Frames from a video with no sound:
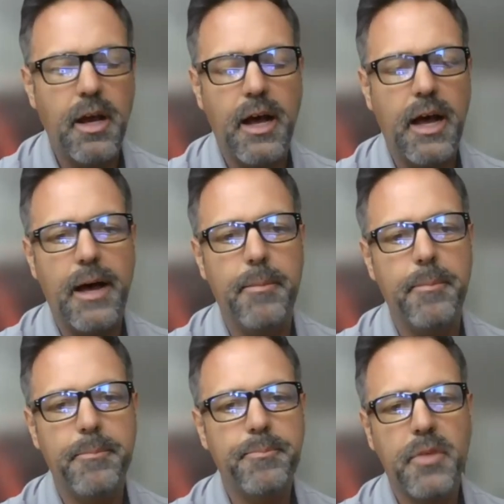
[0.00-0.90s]

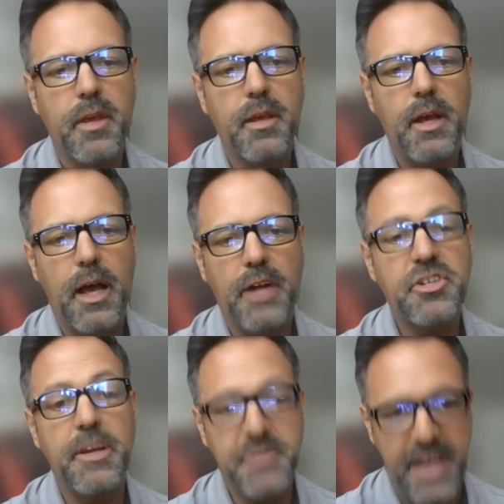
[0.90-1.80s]

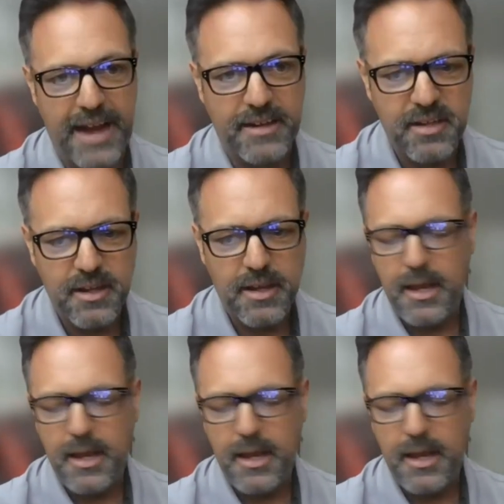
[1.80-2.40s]
CHIPS Act.